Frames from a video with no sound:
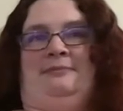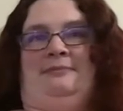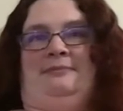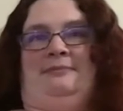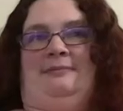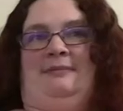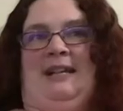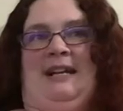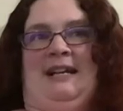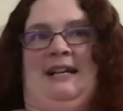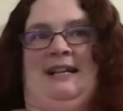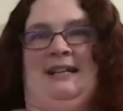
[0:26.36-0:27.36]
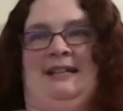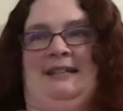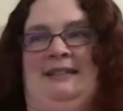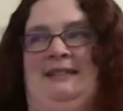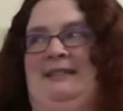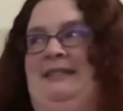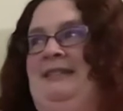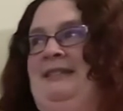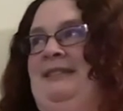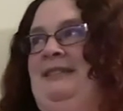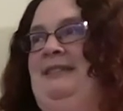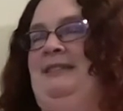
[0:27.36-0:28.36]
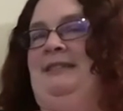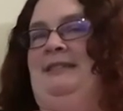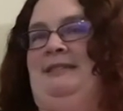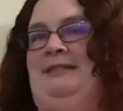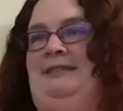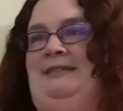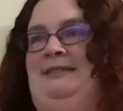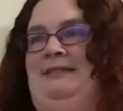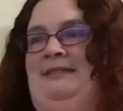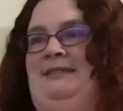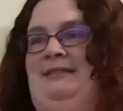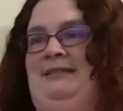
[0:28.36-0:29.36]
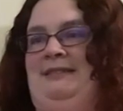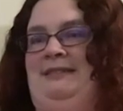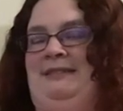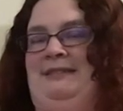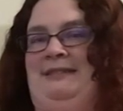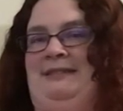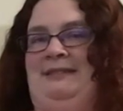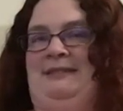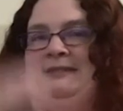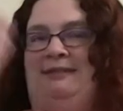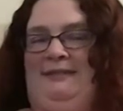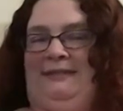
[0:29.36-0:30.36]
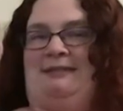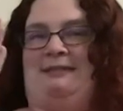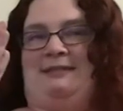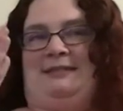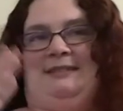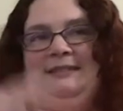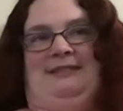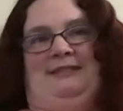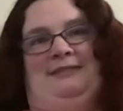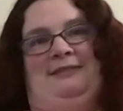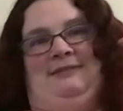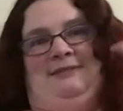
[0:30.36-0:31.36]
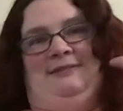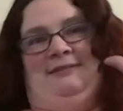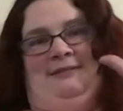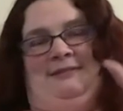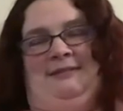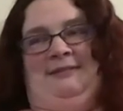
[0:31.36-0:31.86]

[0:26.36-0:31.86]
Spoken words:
The person shown says nothing.